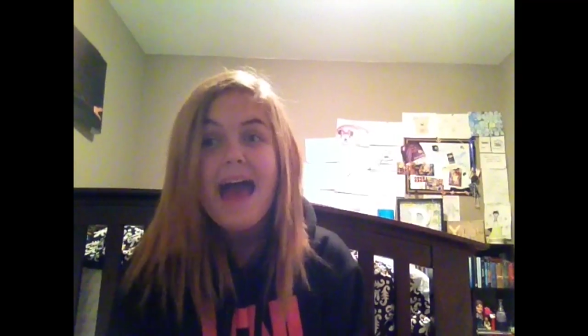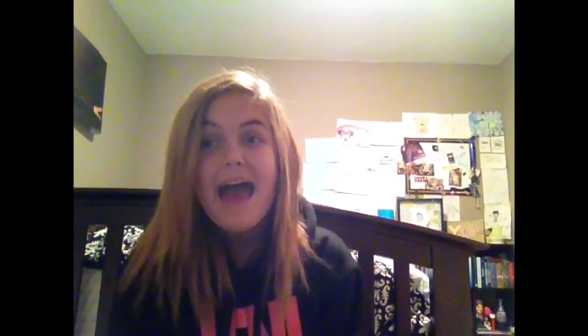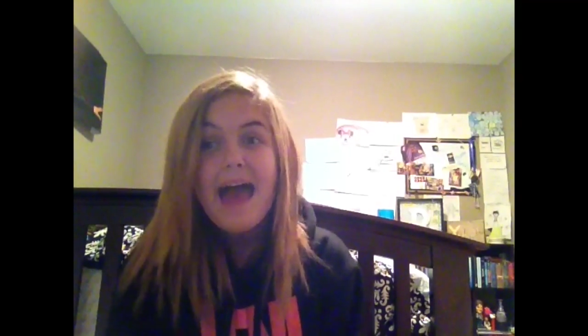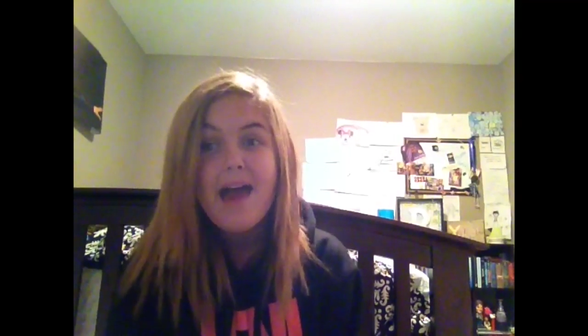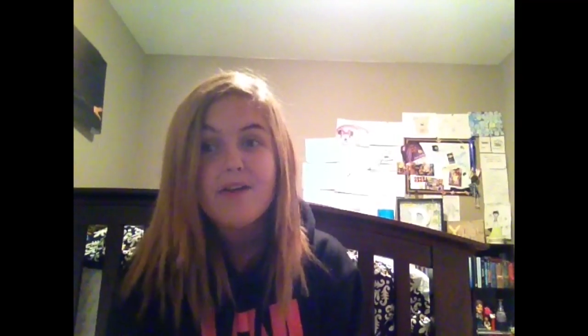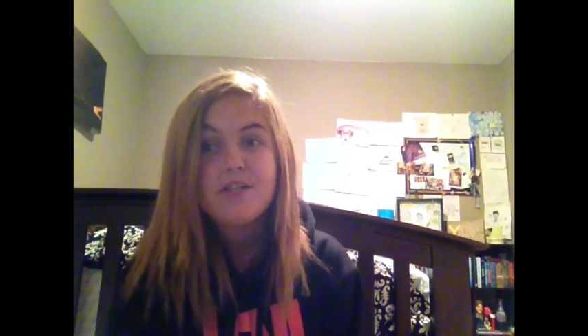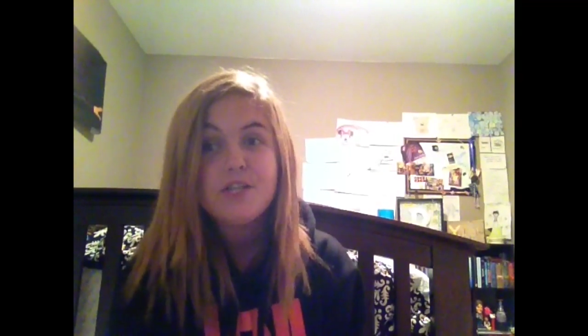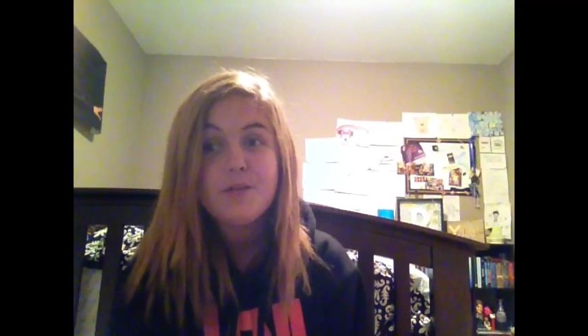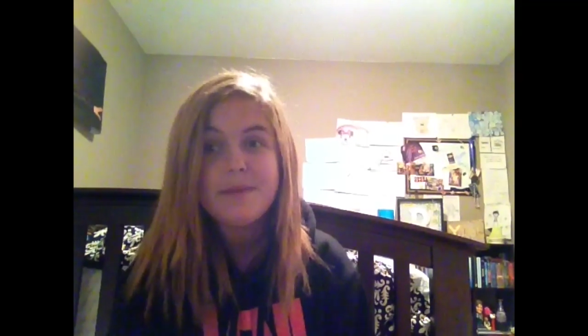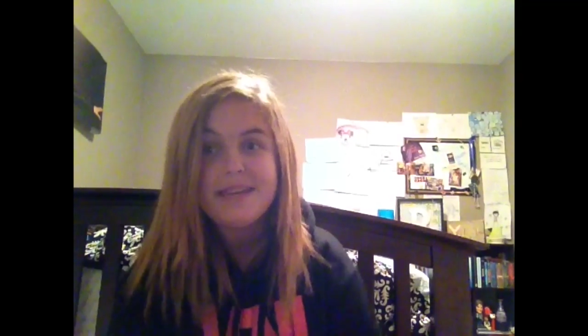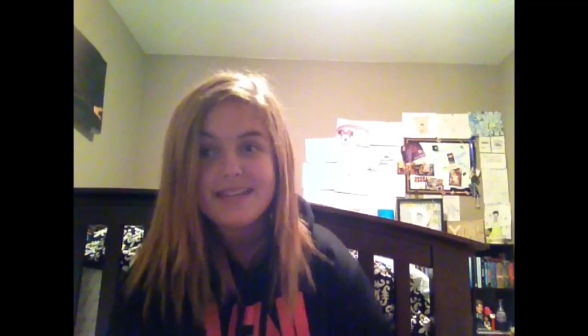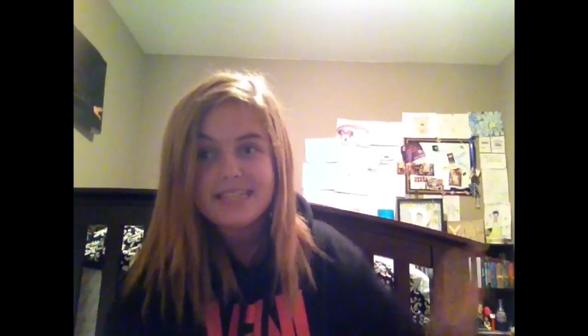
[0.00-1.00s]
how to
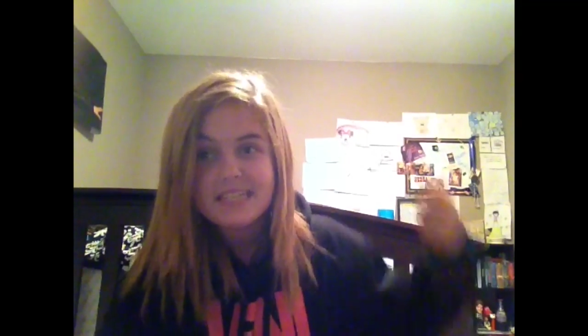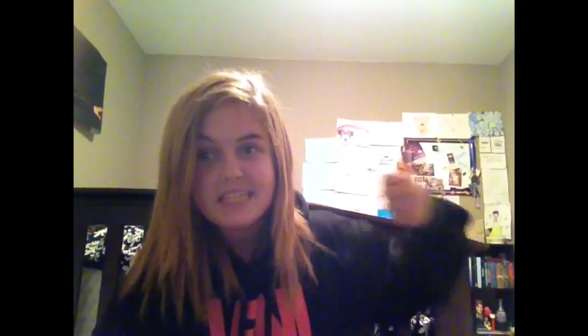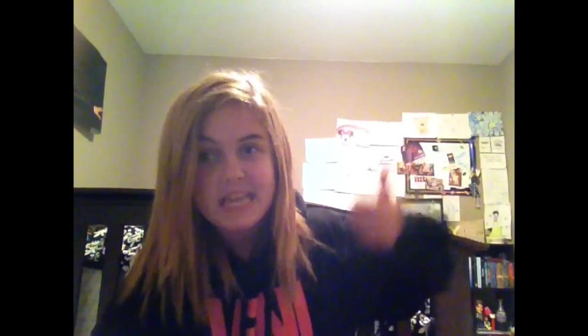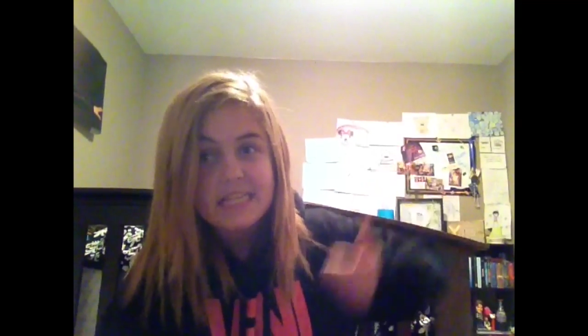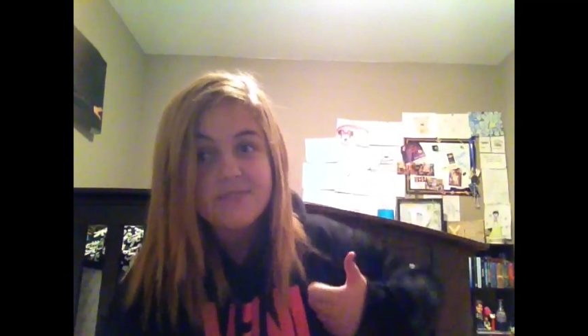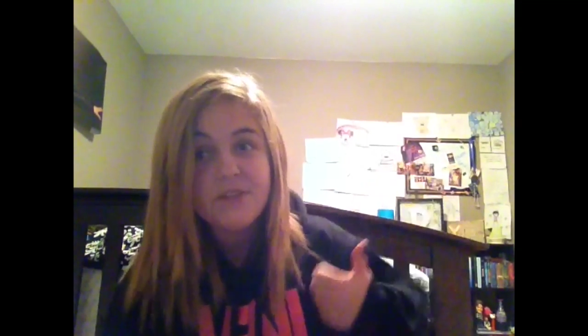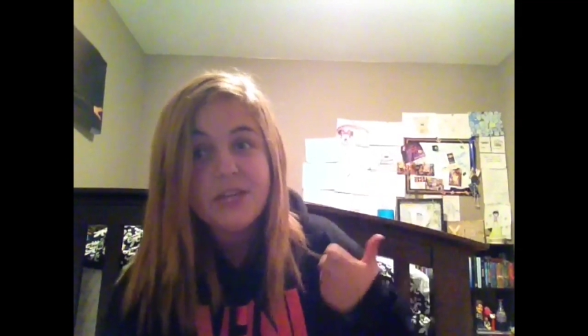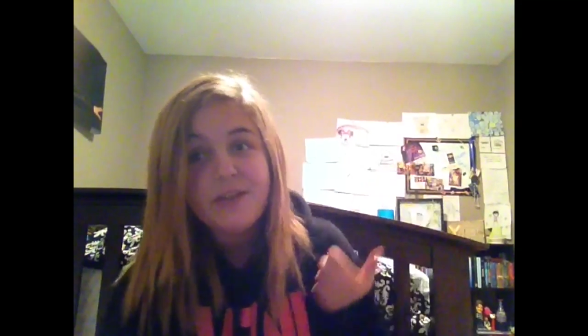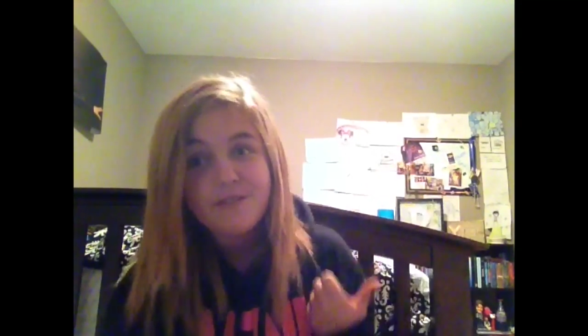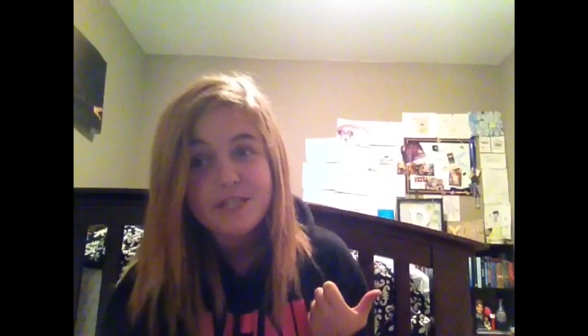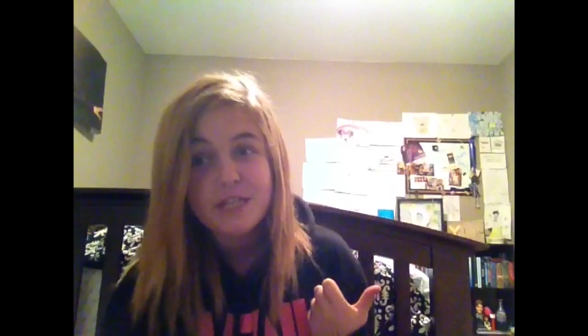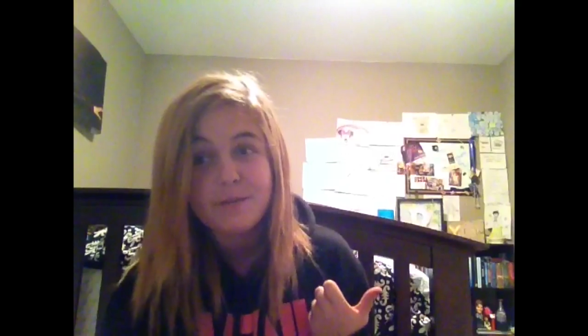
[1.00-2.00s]
be a successful
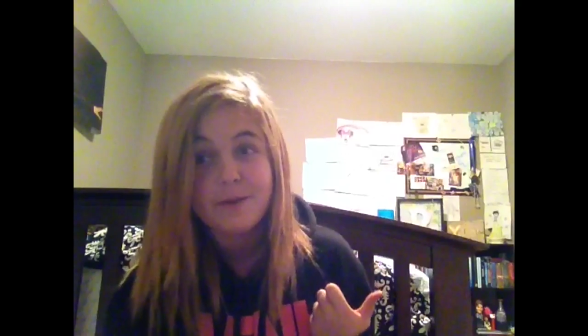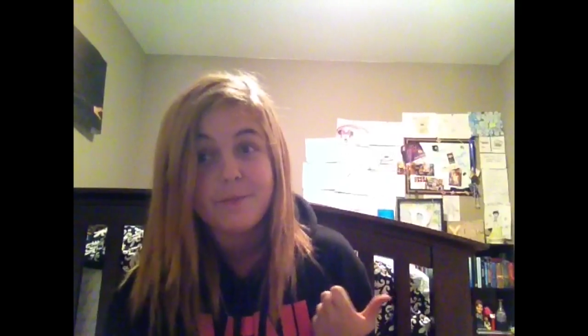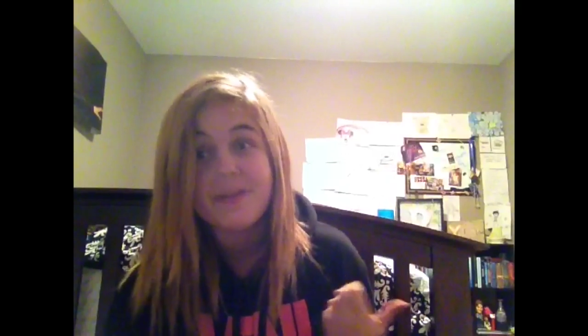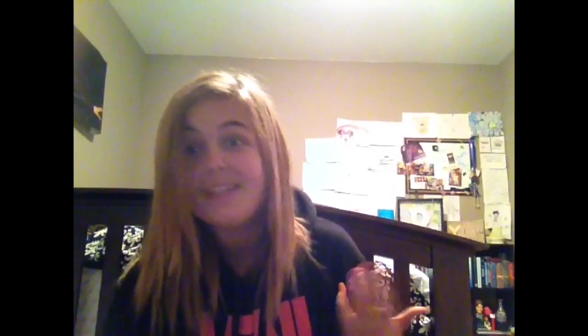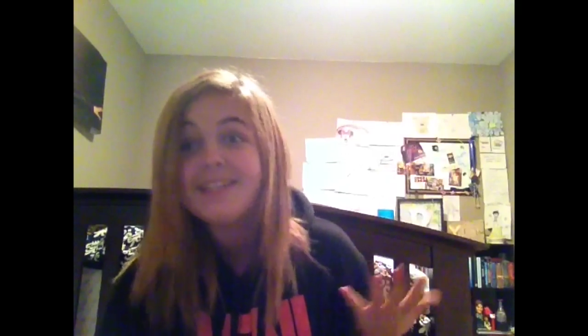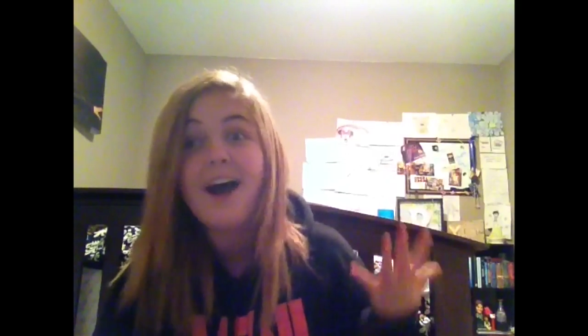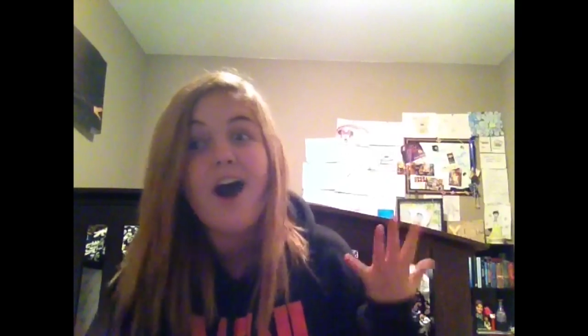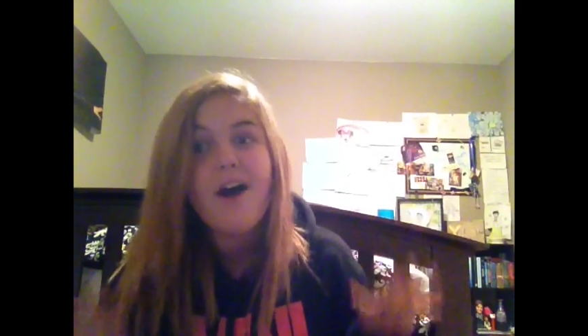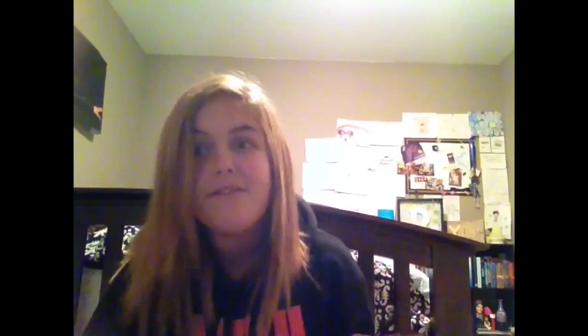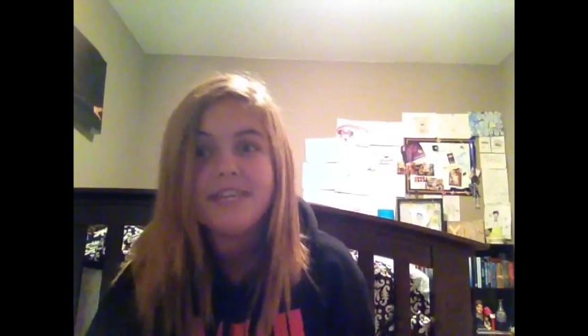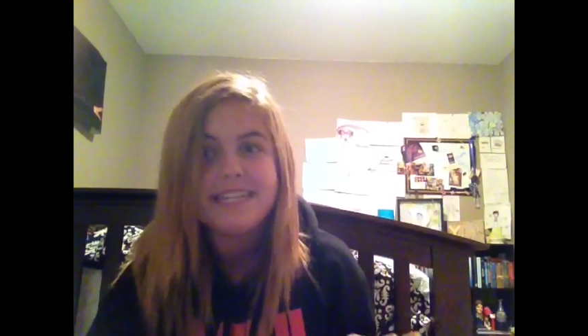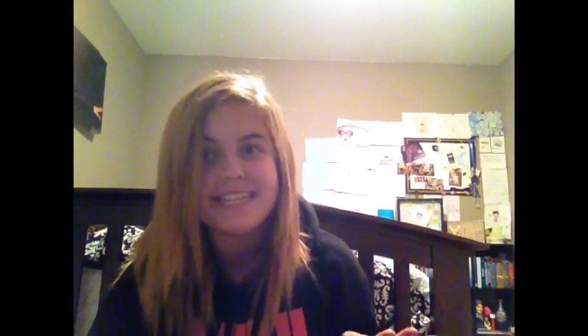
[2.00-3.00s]
YouTuber because
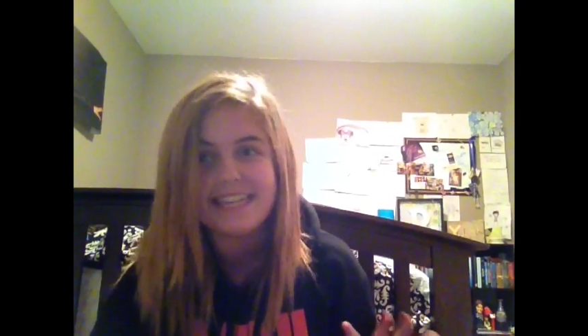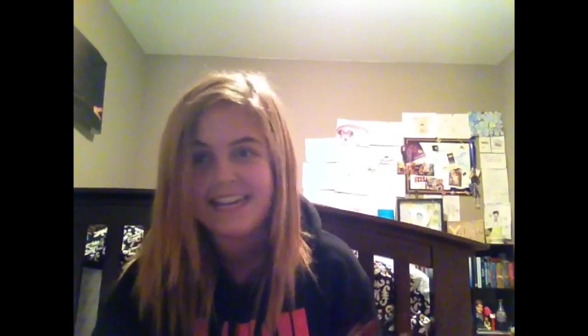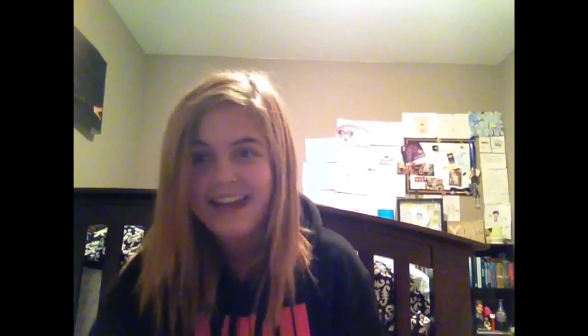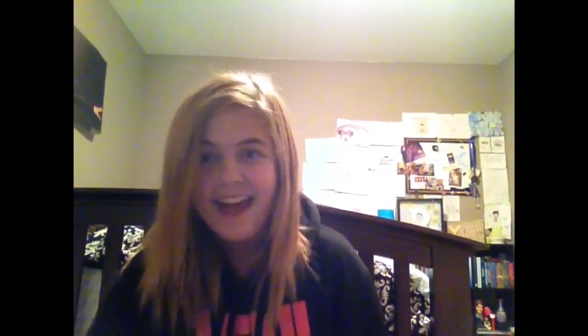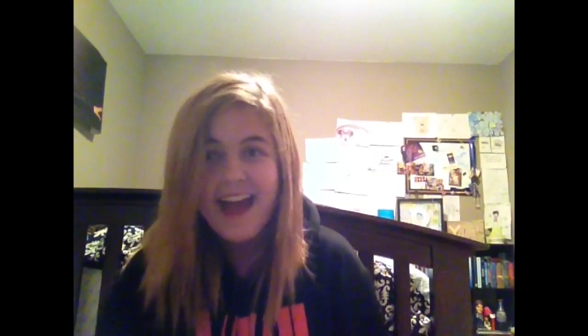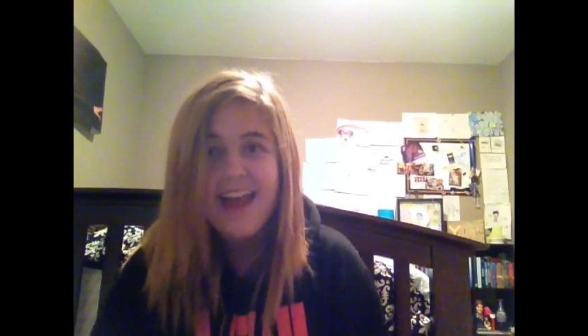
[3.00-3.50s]
obviously